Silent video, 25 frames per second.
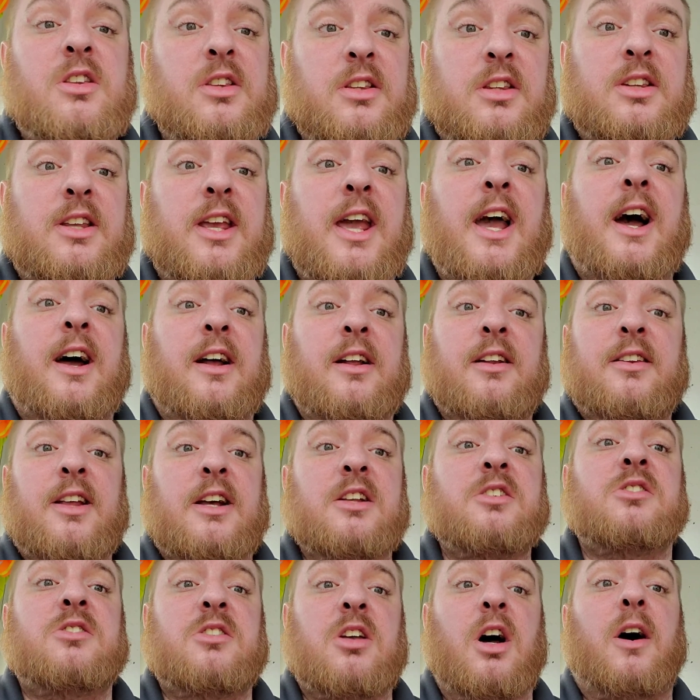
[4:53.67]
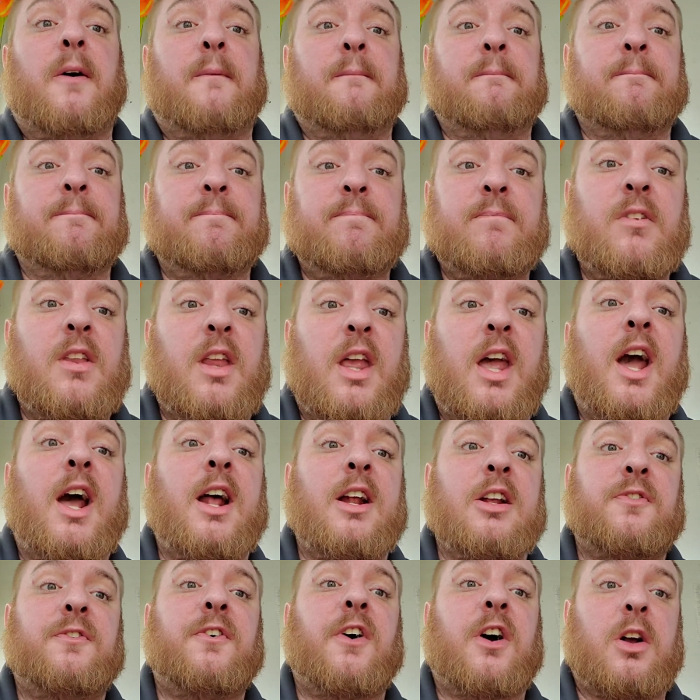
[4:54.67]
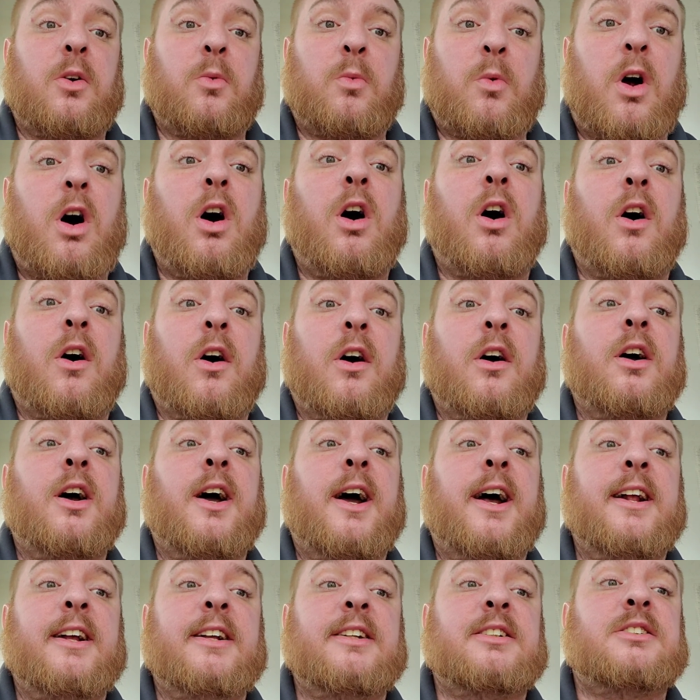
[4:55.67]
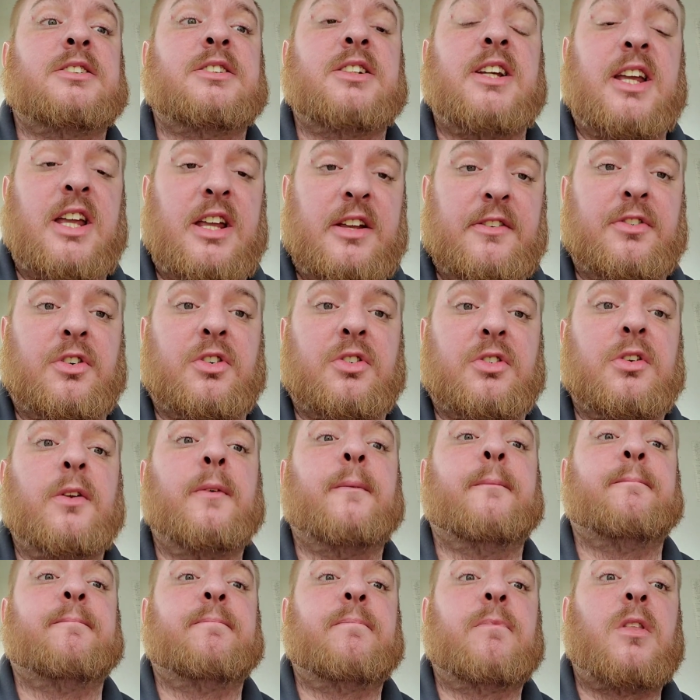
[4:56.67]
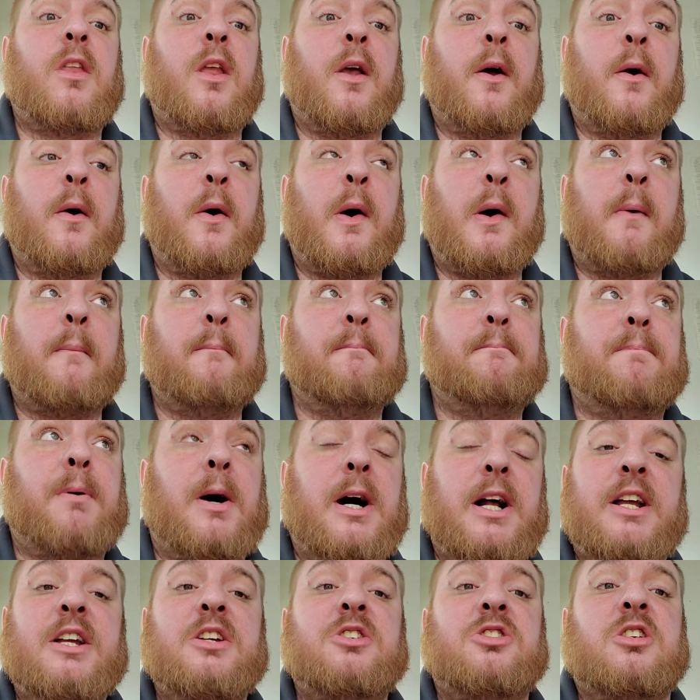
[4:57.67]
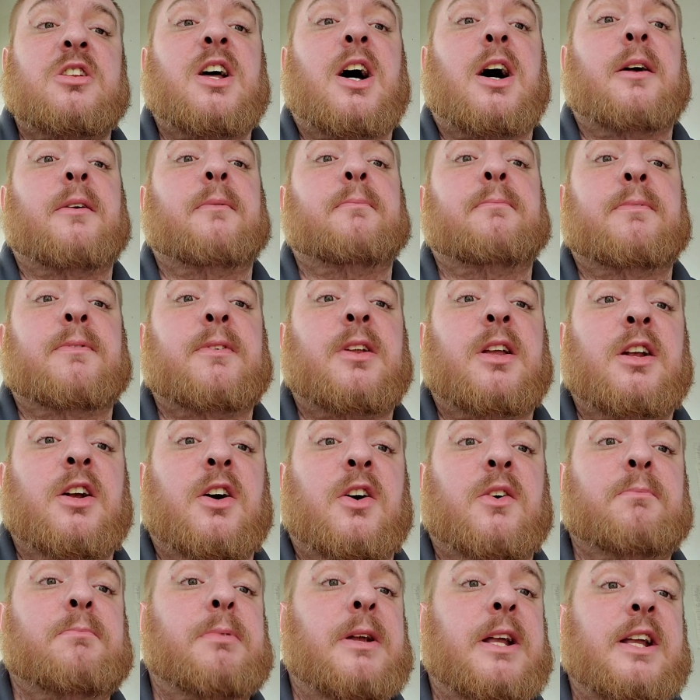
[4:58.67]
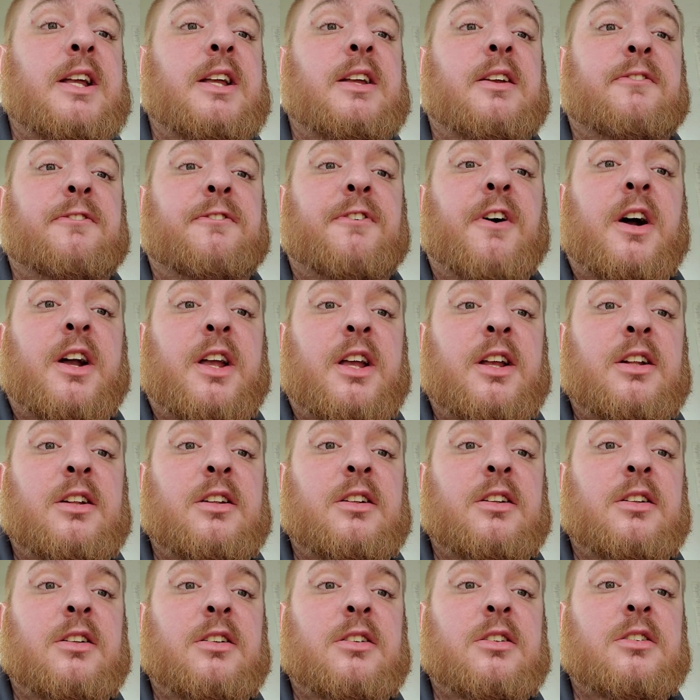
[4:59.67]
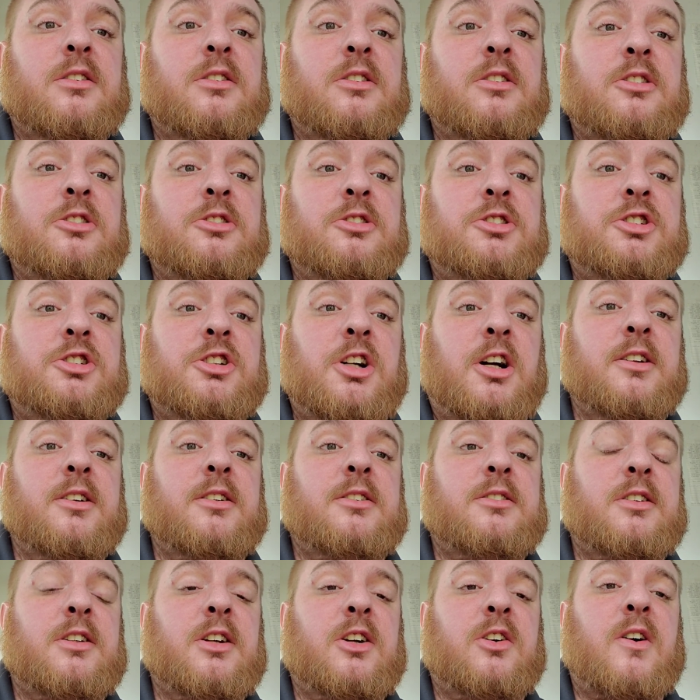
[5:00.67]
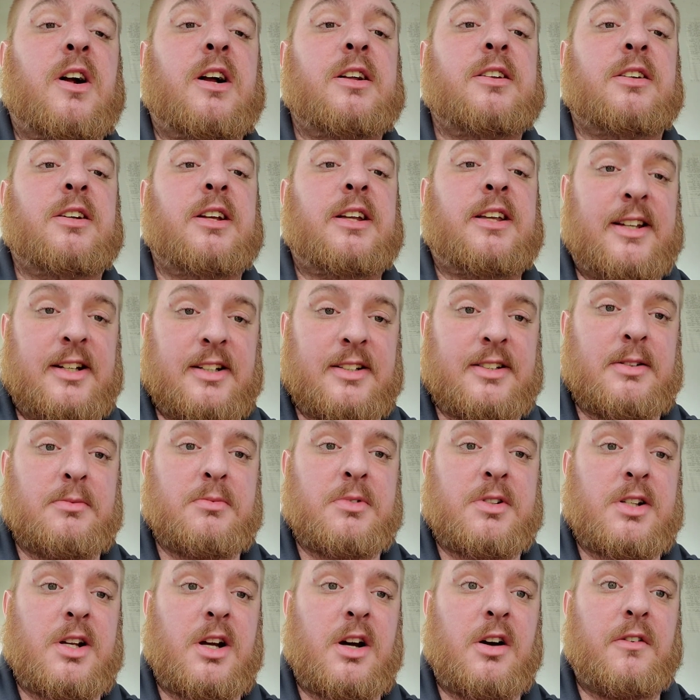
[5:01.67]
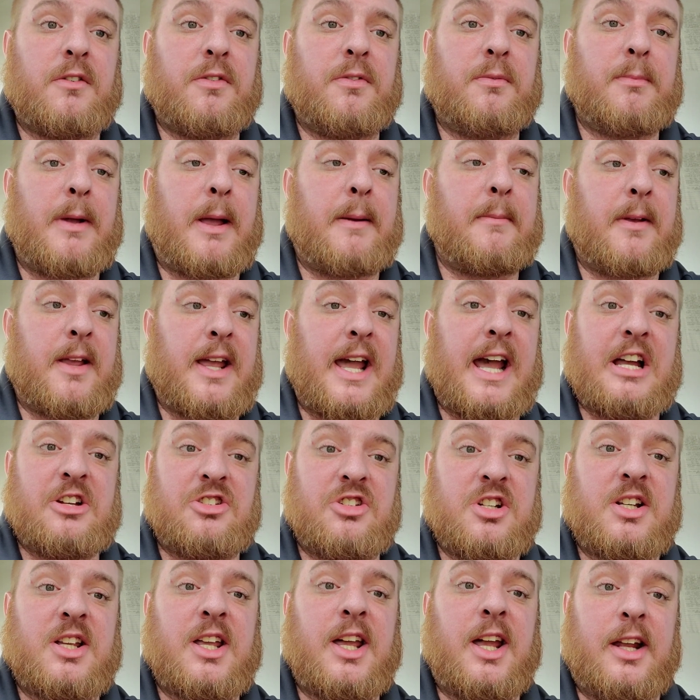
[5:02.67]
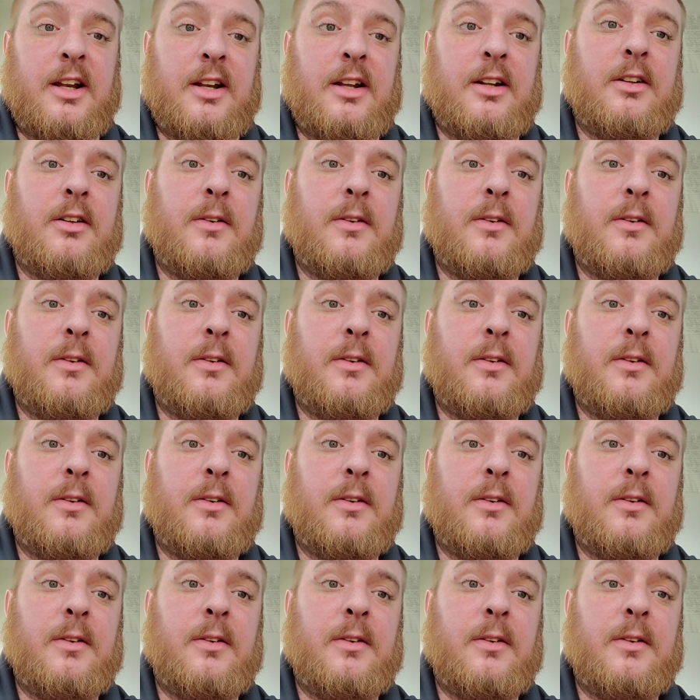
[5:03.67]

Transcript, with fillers: Yeah, that's dumb. And it's fucking wrong. And it's evil. But he should not, you know, be fucking shunned into the ground until he kills himself. Maybe educated.